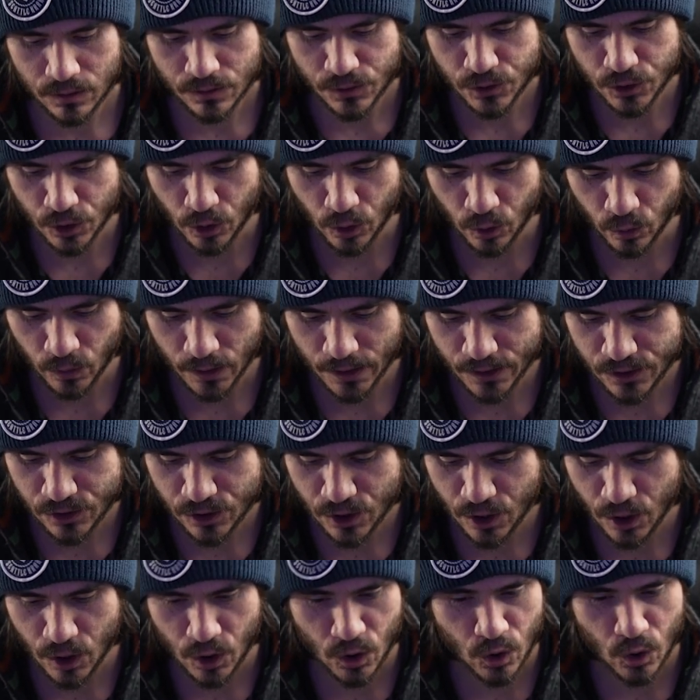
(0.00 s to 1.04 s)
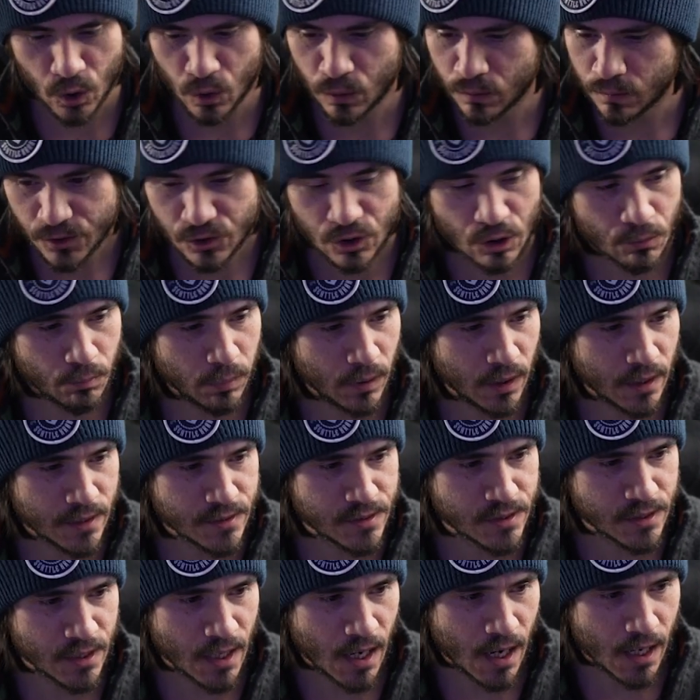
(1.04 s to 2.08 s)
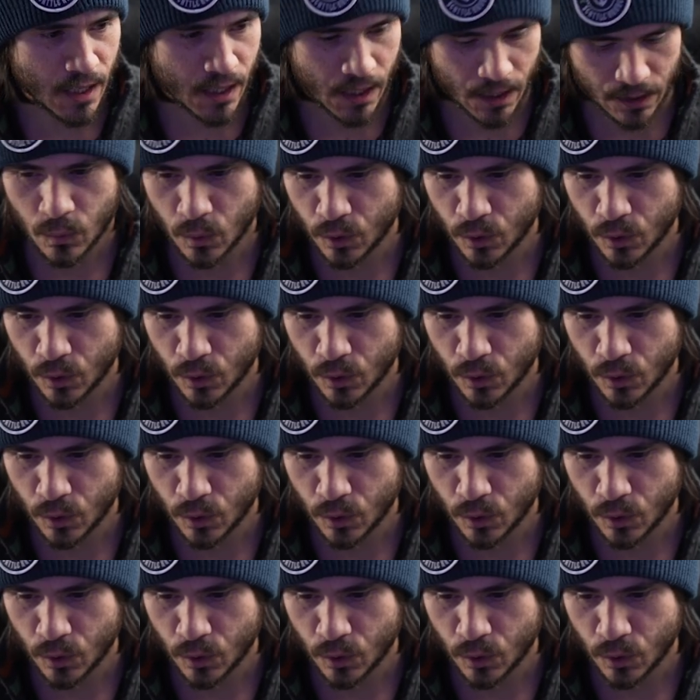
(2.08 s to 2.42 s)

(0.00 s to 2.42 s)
So let's go Balenciaga.